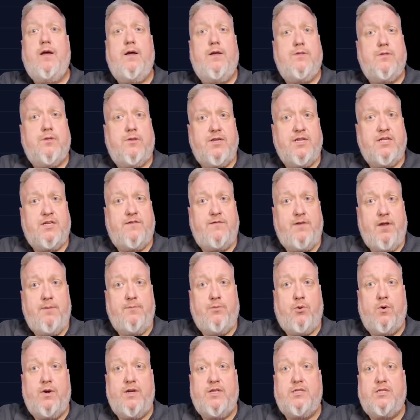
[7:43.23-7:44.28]
The list of
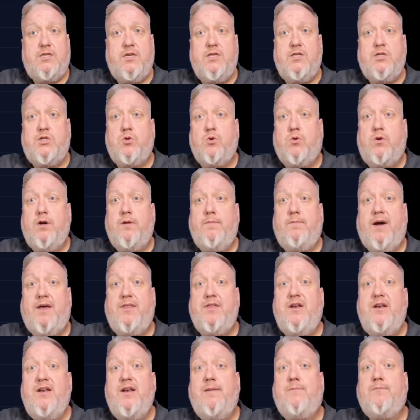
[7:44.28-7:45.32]
endpoints is sorted by the
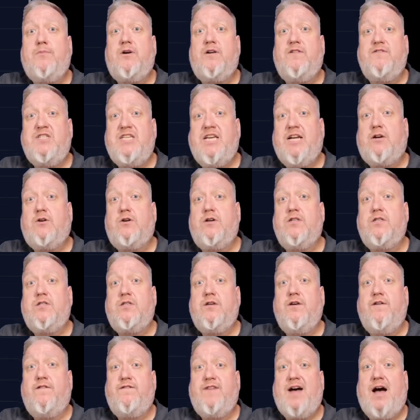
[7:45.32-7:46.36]
number of
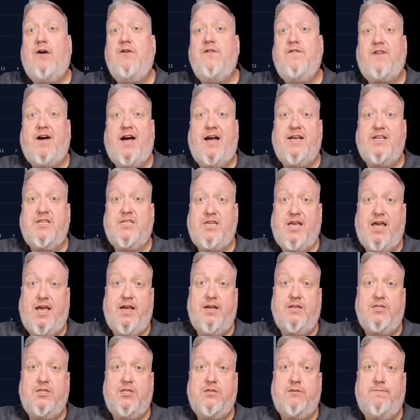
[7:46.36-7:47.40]
secrets found via
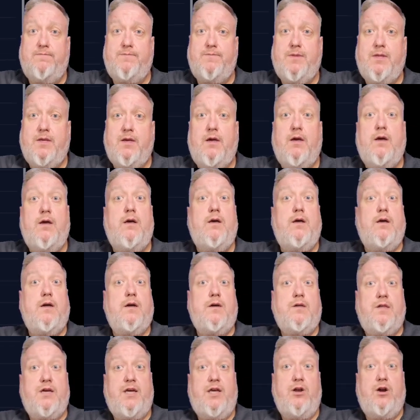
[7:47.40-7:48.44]
scans.
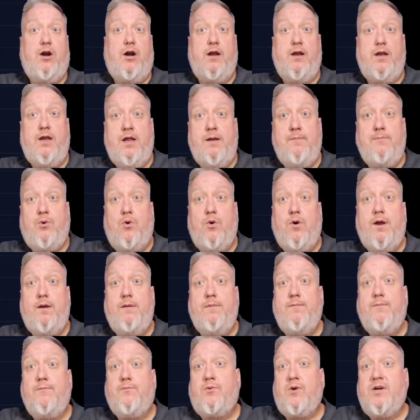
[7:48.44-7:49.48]
Clicking on an endpoint
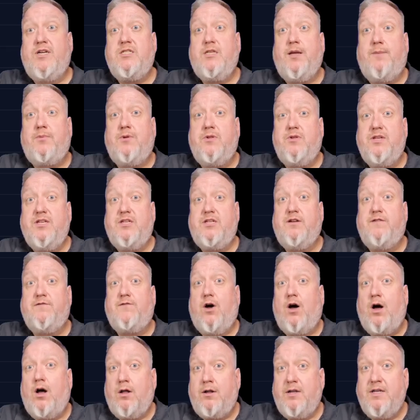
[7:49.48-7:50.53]
brings up a list of
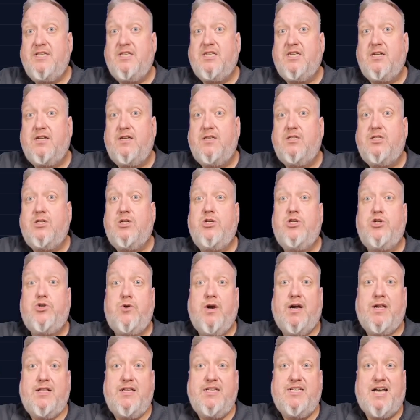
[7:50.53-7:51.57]
all incidents
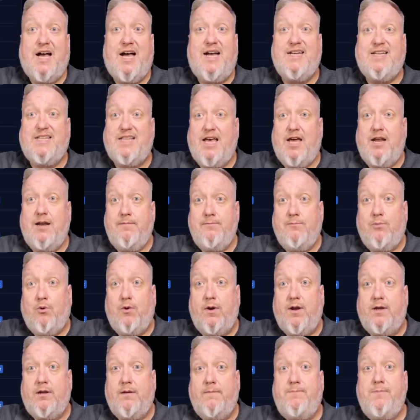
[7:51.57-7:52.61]
directly tied to that
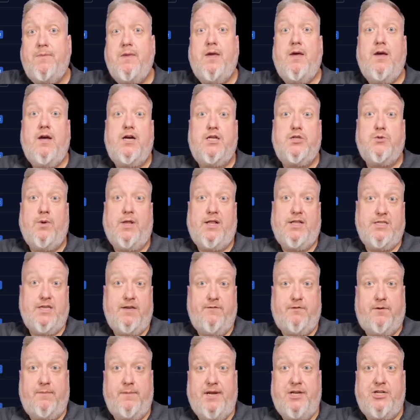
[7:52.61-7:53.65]
endpoint, as well as
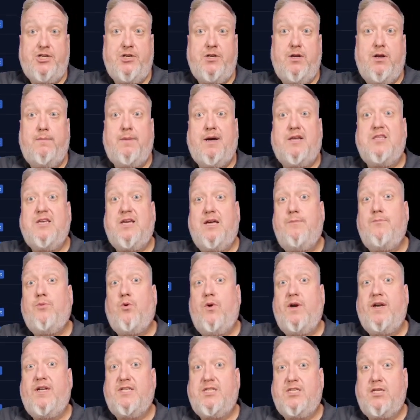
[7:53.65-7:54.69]
information about the
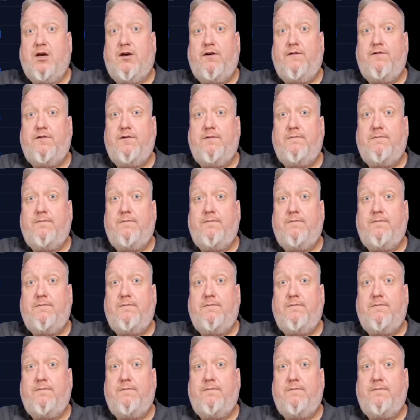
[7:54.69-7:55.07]
endpoint itself.